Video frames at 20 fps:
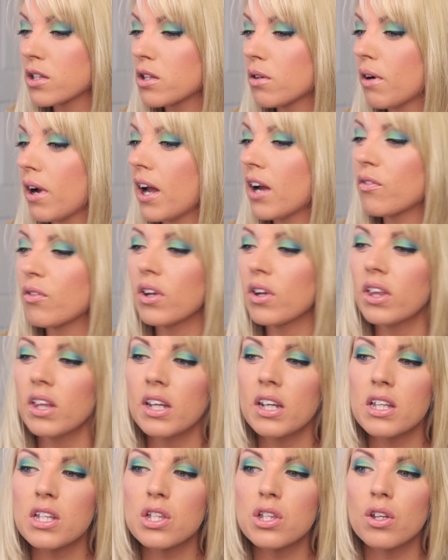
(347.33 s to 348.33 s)
So
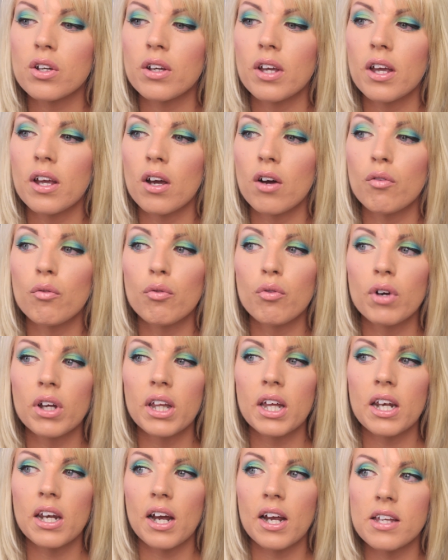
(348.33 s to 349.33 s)
everything is looking
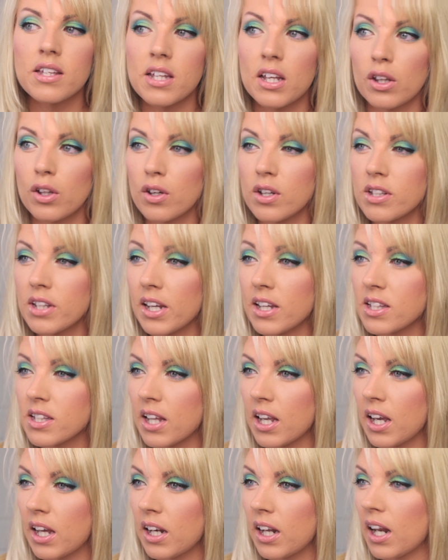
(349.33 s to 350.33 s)
really nice. It looks like
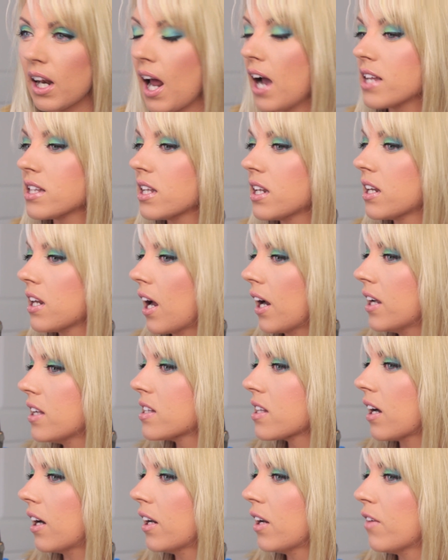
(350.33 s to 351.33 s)
skin. It has a
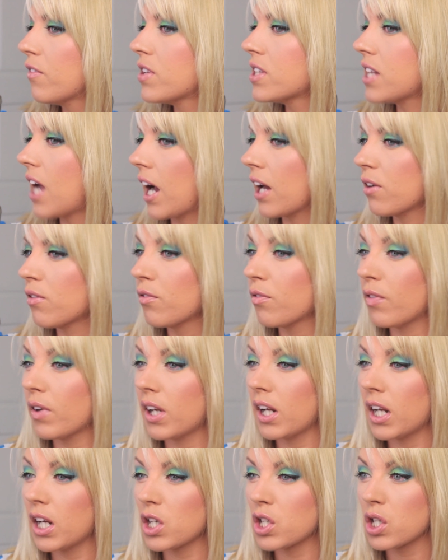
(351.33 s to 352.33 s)
nice kind of satin
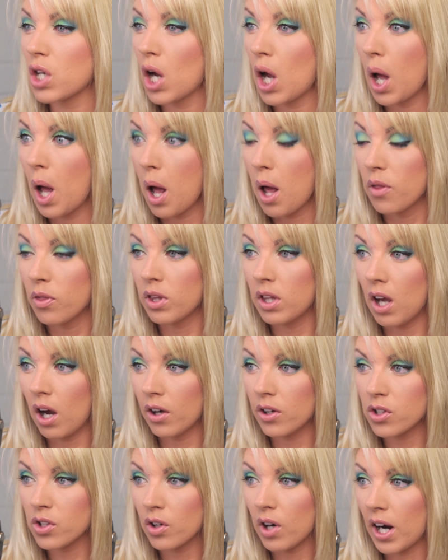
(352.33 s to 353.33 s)
finish. The
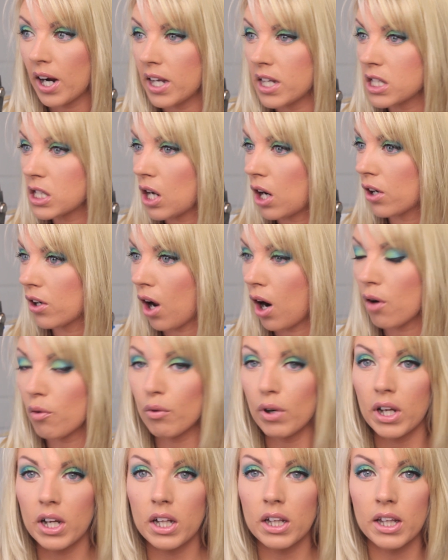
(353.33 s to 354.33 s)
under eyes are not
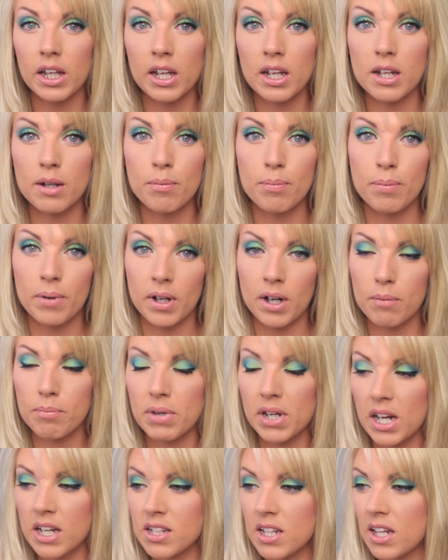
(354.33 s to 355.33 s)
wrinkling, but
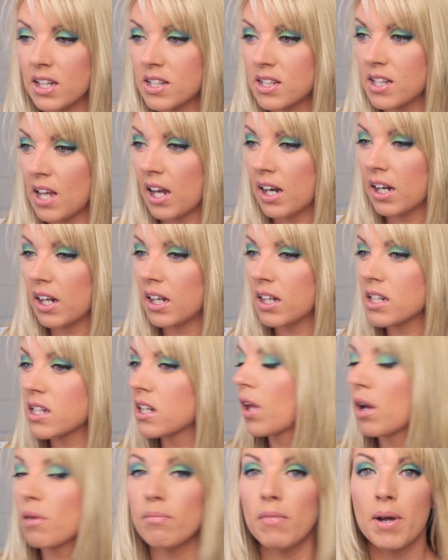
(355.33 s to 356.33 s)
because I set it,
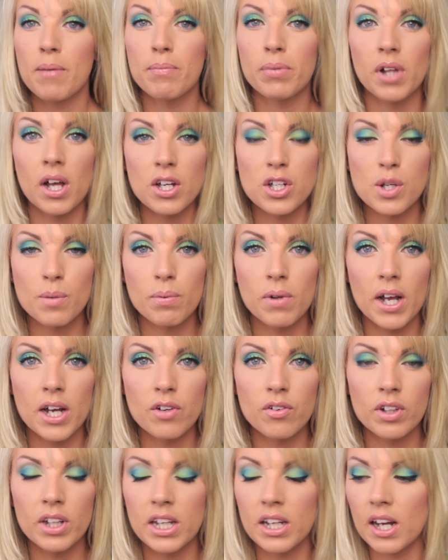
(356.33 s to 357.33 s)
my blush
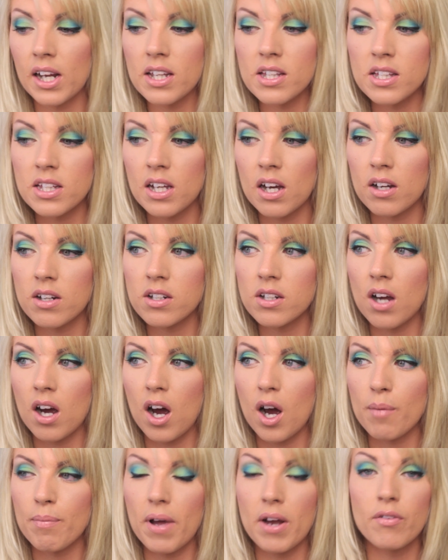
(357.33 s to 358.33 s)
applied really nicely on
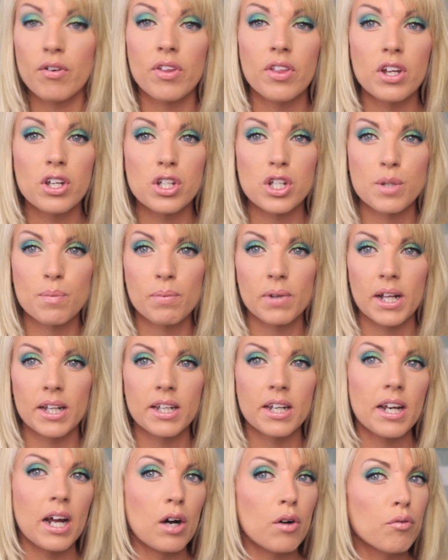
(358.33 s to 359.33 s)
top. Everything just
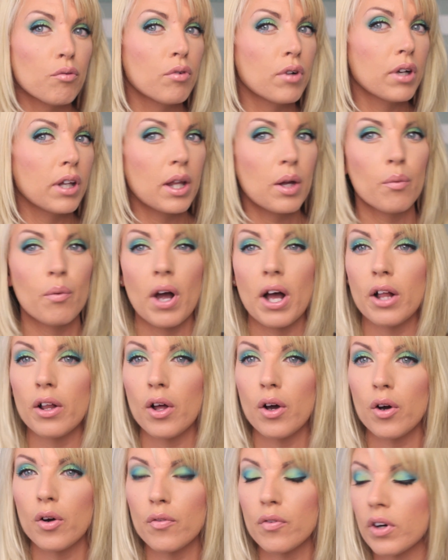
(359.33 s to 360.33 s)
blended out really
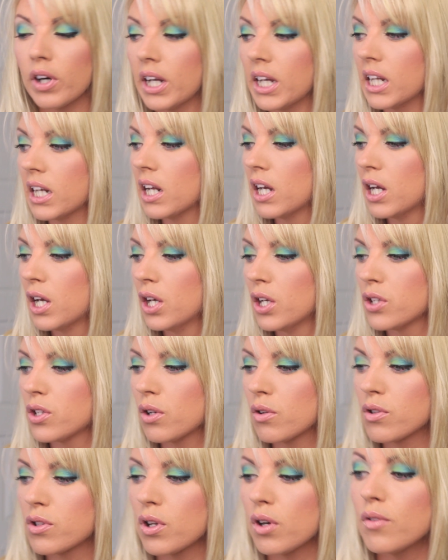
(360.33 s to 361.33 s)
well over it.
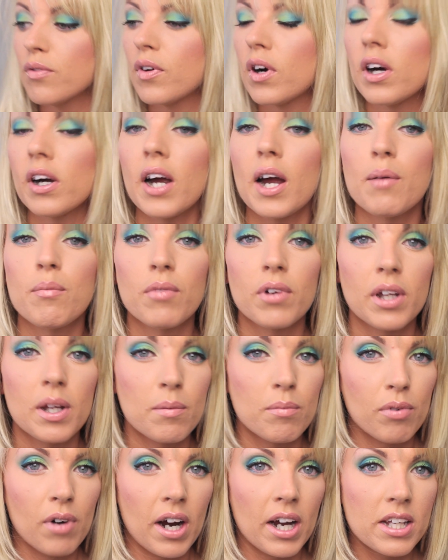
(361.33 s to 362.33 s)
So, so far I'm really
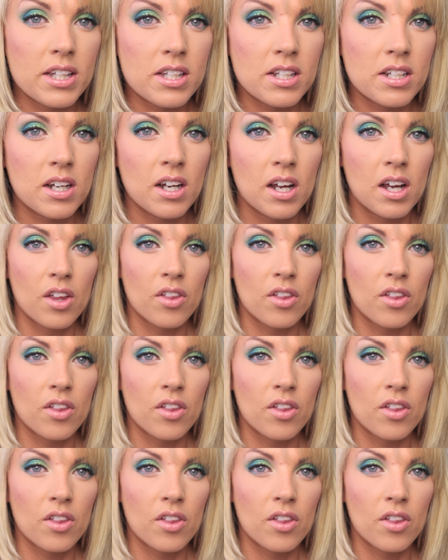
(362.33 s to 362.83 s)
impressed.